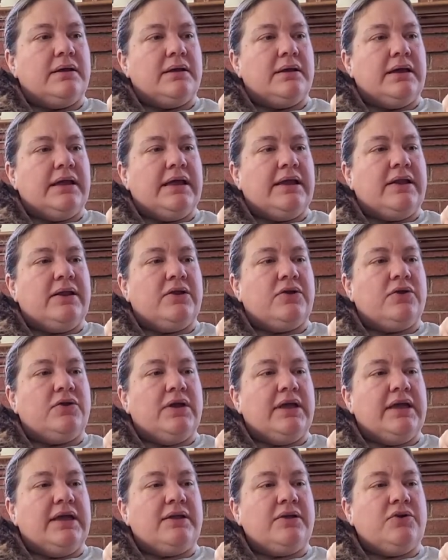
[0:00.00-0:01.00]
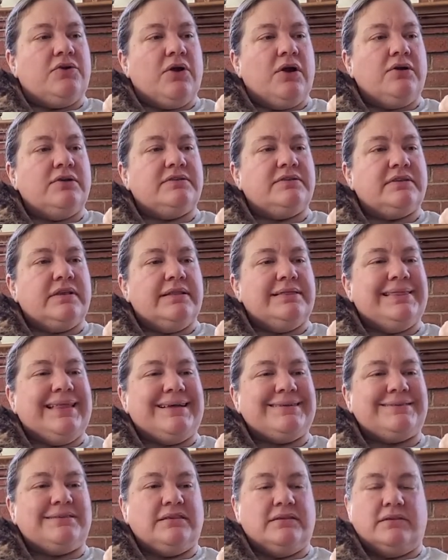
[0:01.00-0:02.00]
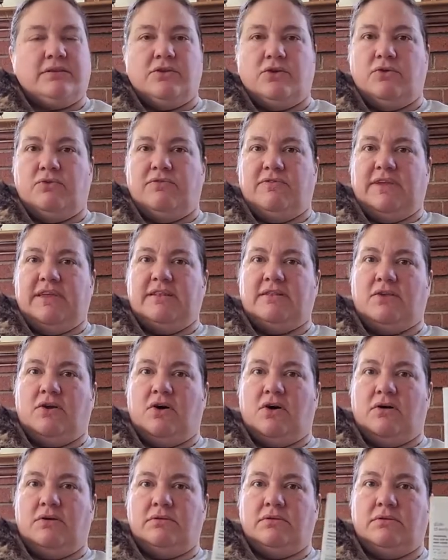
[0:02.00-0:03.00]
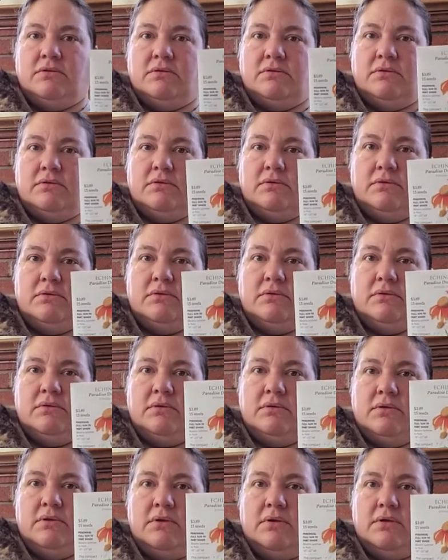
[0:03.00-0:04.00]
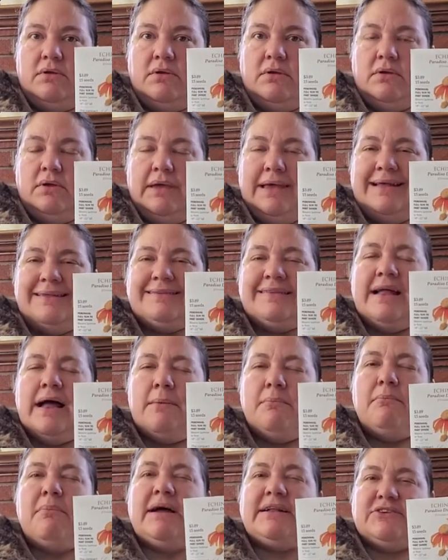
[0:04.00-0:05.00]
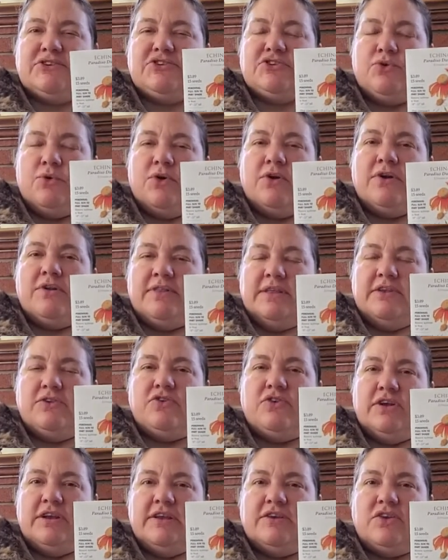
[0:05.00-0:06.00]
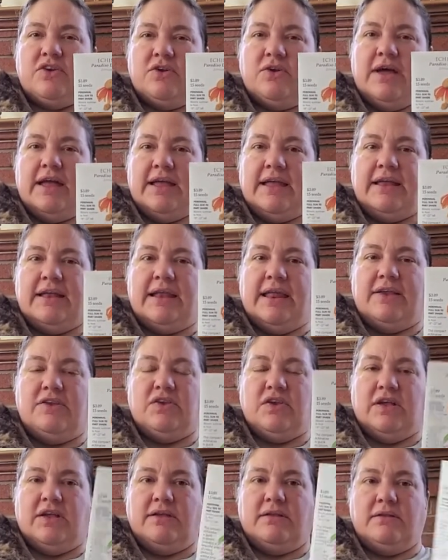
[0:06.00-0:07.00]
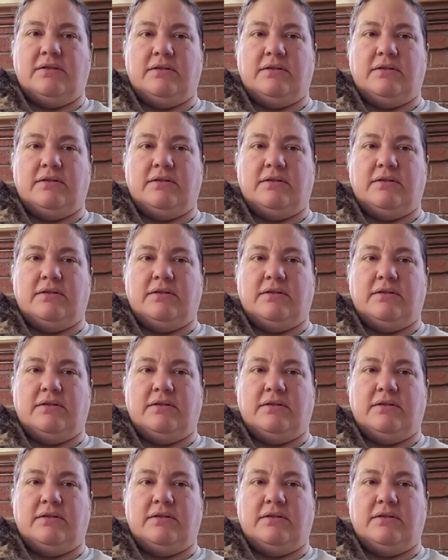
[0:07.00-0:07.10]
It grows less than 2 feet tall. It's not much shorter than traditional echinacea.